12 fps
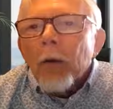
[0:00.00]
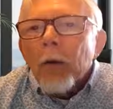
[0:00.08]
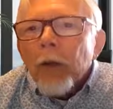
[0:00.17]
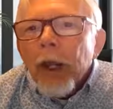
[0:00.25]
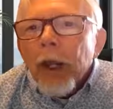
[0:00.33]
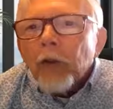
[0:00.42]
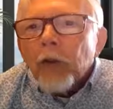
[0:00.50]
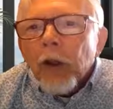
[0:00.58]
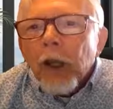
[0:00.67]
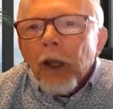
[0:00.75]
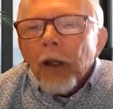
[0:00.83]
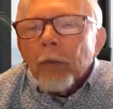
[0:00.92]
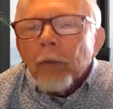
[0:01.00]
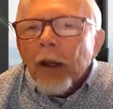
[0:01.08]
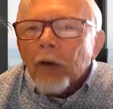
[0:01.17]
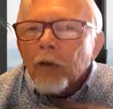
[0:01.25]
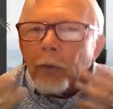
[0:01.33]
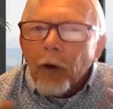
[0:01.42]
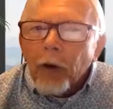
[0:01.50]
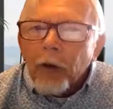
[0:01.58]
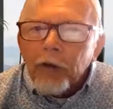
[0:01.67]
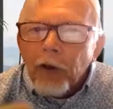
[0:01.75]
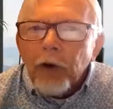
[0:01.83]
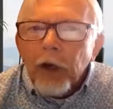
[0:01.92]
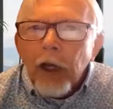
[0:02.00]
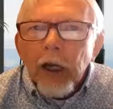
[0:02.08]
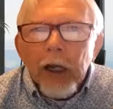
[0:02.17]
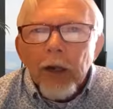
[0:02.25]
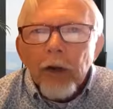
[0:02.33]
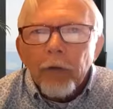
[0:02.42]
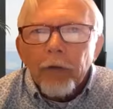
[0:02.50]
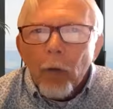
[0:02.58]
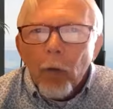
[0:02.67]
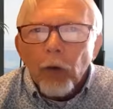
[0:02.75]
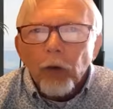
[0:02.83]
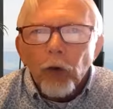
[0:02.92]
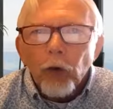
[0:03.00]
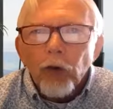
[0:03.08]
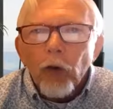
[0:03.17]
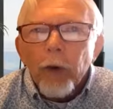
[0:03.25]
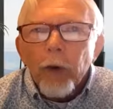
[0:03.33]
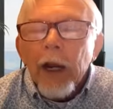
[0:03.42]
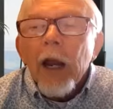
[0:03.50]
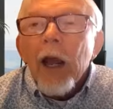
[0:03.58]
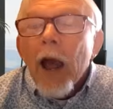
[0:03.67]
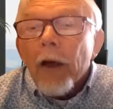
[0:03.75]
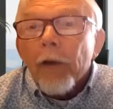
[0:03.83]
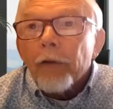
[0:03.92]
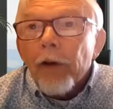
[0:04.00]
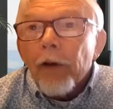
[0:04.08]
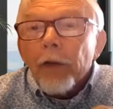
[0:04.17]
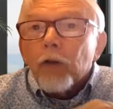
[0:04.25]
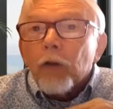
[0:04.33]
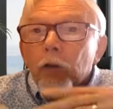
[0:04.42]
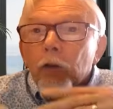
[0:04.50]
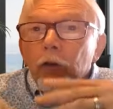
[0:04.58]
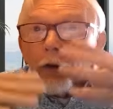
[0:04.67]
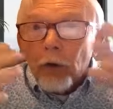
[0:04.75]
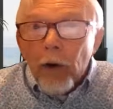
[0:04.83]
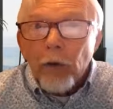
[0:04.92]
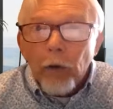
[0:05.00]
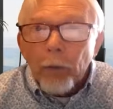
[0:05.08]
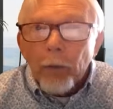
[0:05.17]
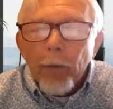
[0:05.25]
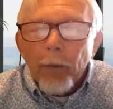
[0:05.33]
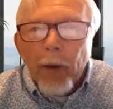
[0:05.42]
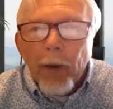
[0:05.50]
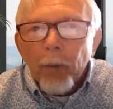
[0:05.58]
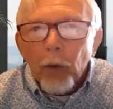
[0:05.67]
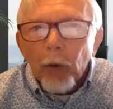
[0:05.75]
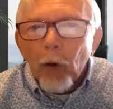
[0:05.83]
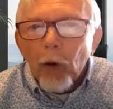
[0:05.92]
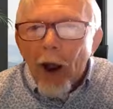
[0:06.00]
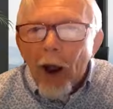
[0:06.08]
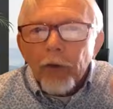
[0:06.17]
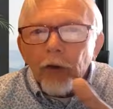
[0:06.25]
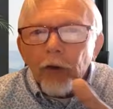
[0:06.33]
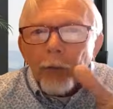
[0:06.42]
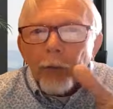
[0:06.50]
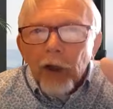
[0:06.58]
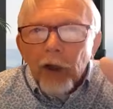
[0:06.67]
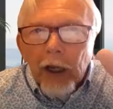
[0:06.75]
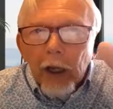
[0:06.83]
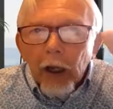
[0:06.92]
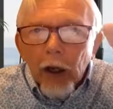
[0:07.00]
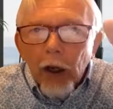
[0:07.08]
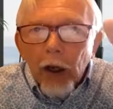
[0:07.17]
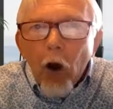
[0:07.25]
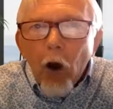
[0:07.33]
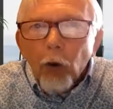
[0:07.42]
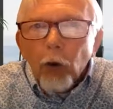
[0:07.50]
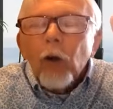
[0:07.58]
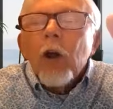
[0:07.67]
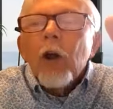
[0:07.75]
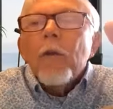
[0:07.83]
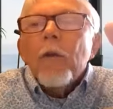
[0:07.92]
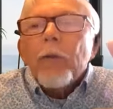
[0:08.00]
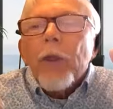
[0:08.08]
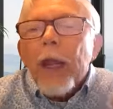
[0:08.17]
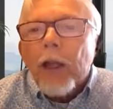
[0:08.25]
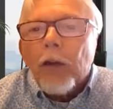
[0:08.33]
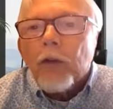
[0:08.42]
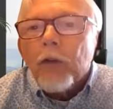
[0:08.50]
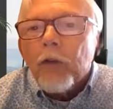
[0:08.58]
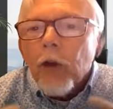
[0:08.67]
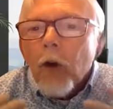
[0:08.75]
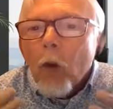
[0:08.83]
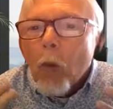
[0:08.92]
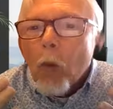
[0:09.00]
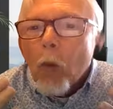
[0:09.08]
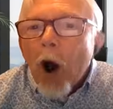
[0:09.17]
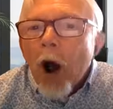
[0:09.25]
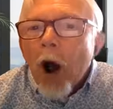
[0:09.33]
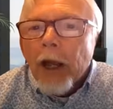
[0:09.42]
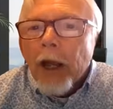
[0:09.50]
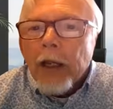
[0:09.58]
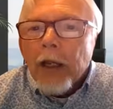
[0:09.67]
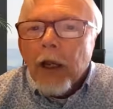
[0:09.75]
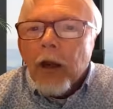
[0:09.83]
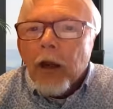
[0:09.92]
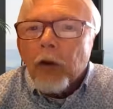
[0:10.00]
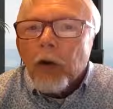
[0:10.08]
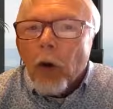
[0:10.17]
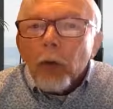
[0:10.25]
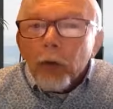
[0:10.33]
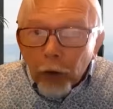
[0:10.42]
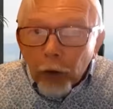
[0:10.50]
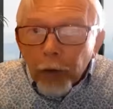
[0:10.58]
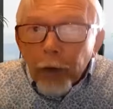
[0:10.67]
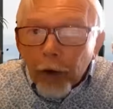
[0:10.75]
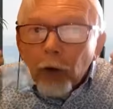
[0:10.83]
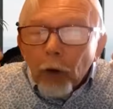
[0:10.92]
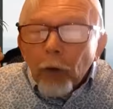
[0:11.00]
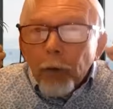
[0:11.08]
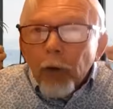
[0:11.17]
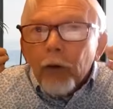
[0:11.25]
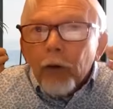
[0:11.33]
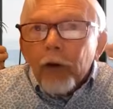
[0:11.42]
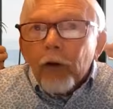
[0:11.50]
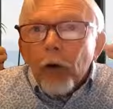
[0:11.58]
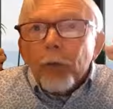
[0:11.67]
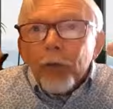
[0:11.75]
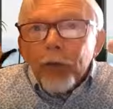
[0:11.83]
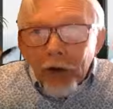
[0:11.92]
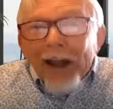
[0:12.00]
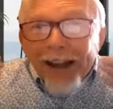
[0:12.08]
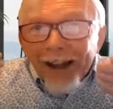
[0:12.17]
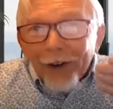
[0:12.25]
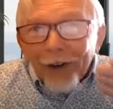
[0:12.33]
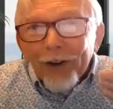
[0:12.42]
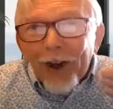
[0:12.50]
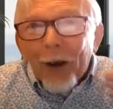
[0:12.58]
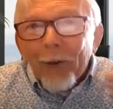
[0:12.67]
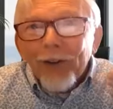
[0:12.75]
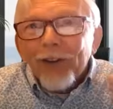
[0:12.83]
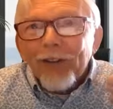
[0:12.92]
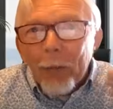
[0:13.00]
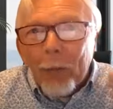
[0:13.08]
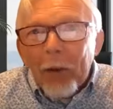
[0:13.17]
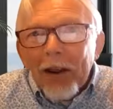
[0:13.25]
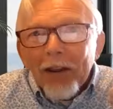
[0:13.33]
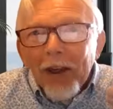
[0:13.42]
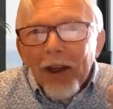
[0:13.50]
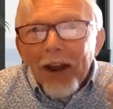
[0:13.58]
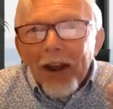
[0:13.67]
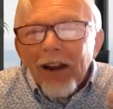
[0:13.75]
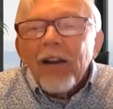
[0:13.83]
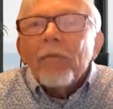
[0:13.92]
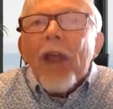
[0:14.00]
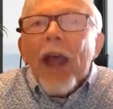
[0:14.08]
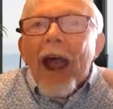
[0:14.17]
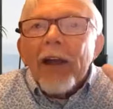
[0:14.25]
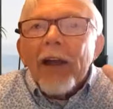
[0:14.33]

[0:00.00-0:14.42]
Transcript: it makes them a surrogate leader for what you're doing. And the fact that you're surrounded by people who have this particular goal is why the group salience comes into play there.